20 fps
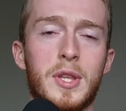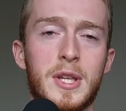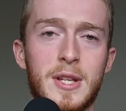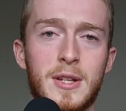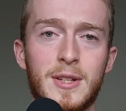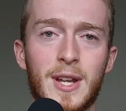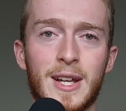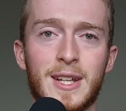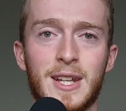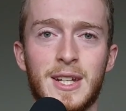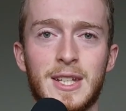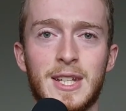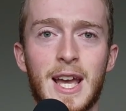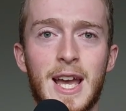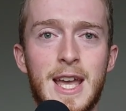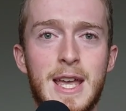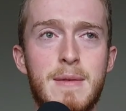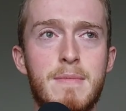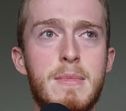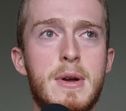second
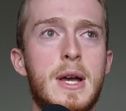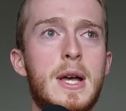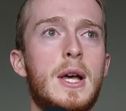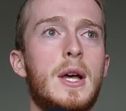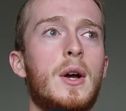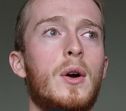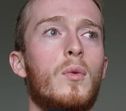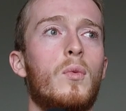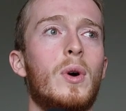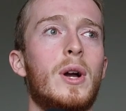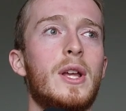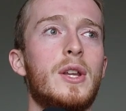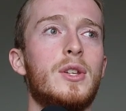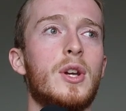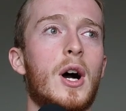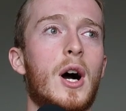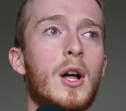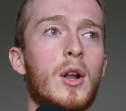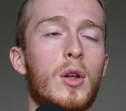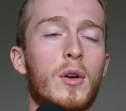game, which
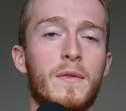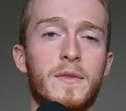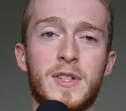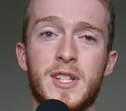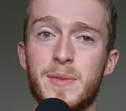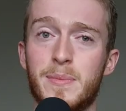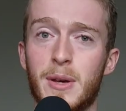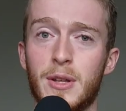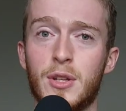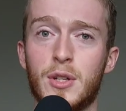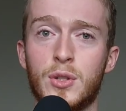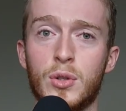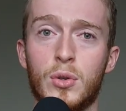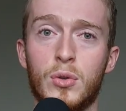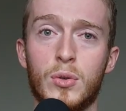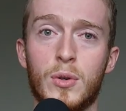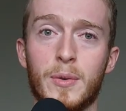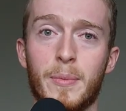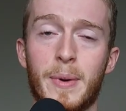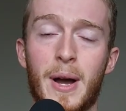I'll obviously be able to
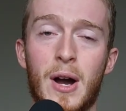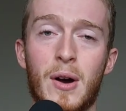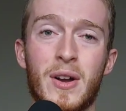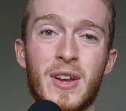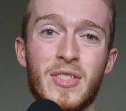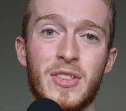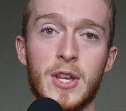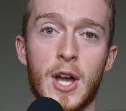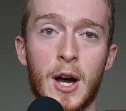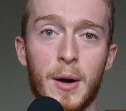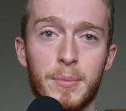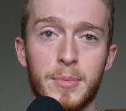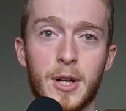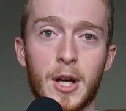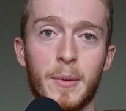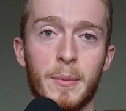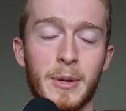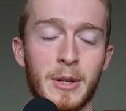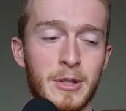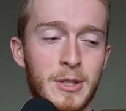talk about in the
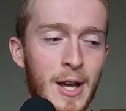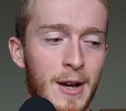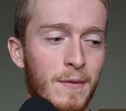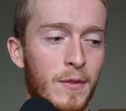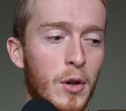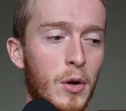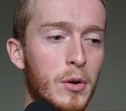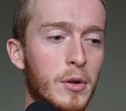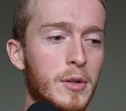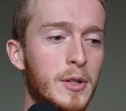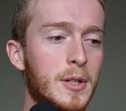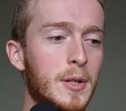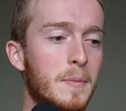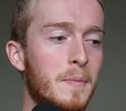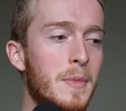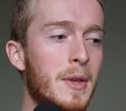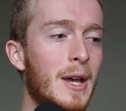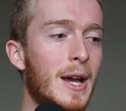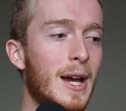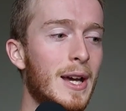upcoming devlogs
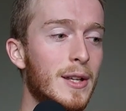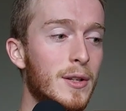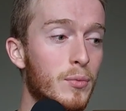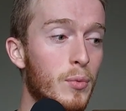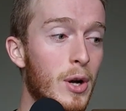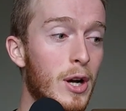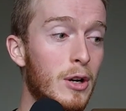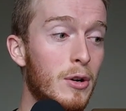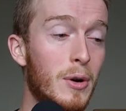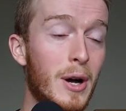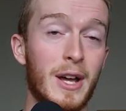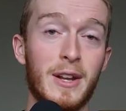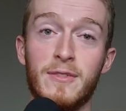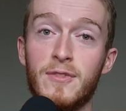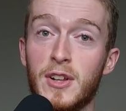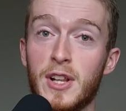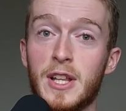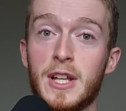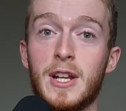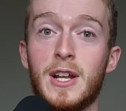as well. And
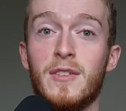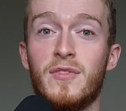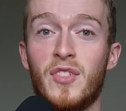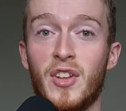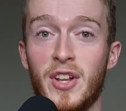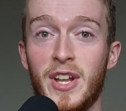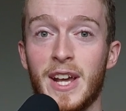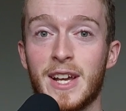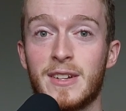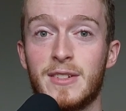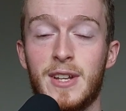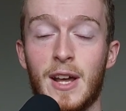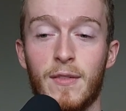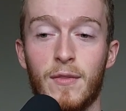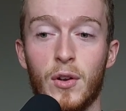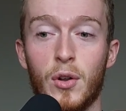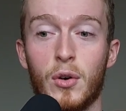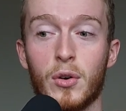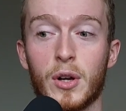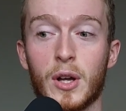funnily enough, the next
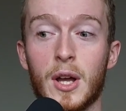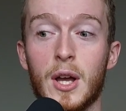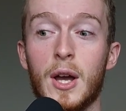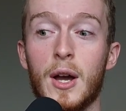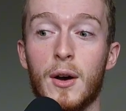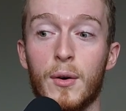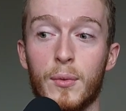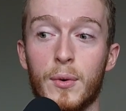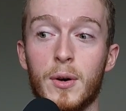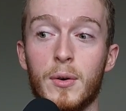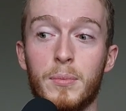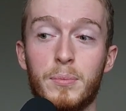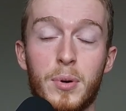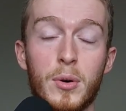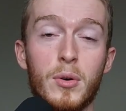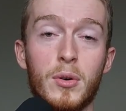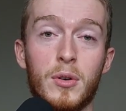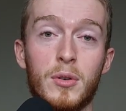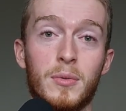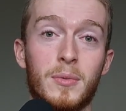devlog will
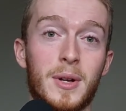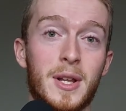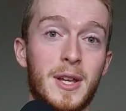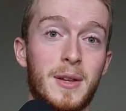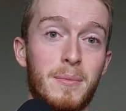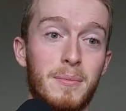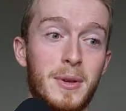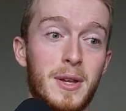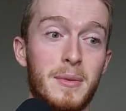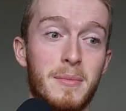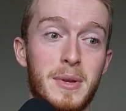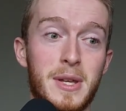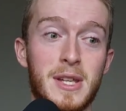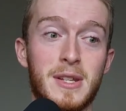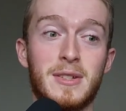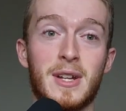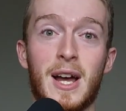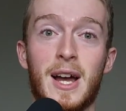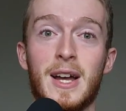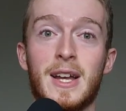probably be me
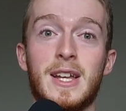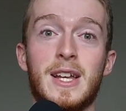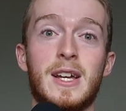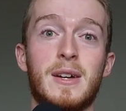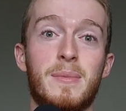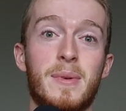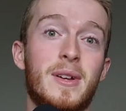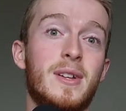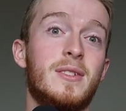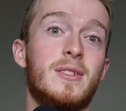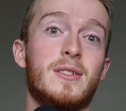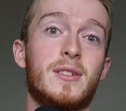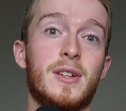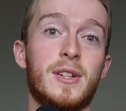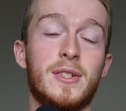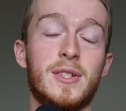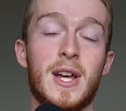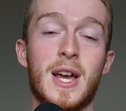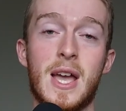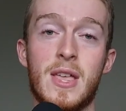sat here basically
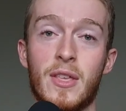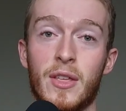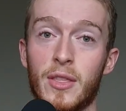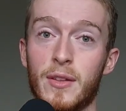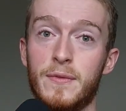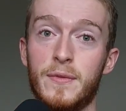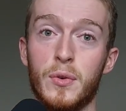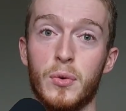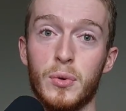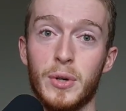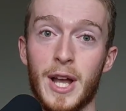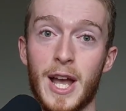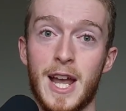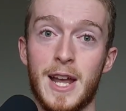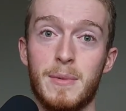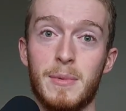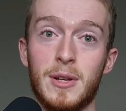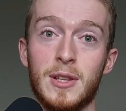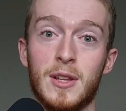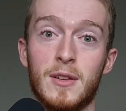saying that the full
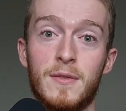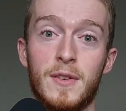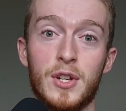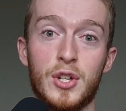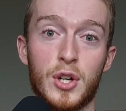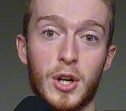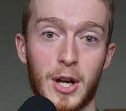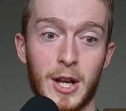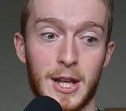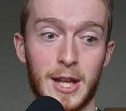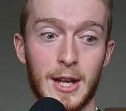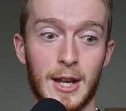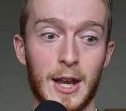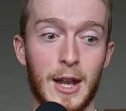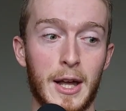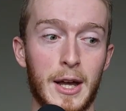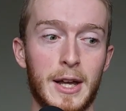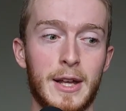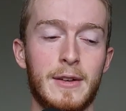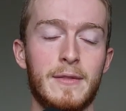game is officially
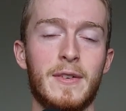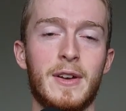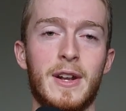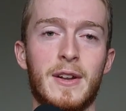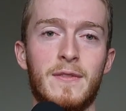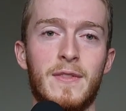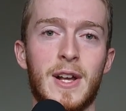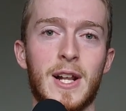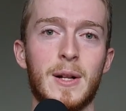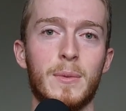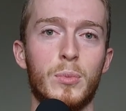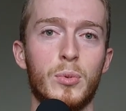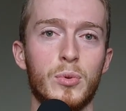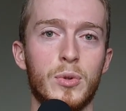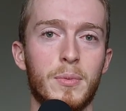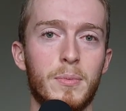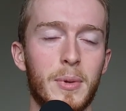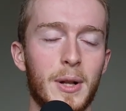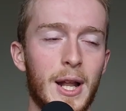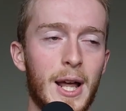live and available to
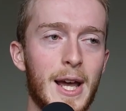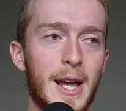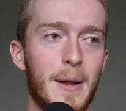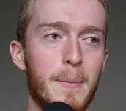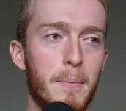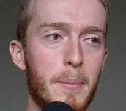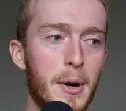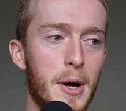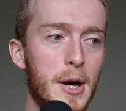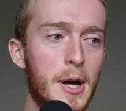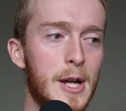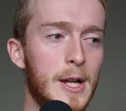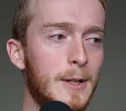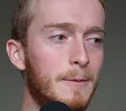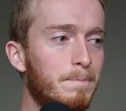play and buy.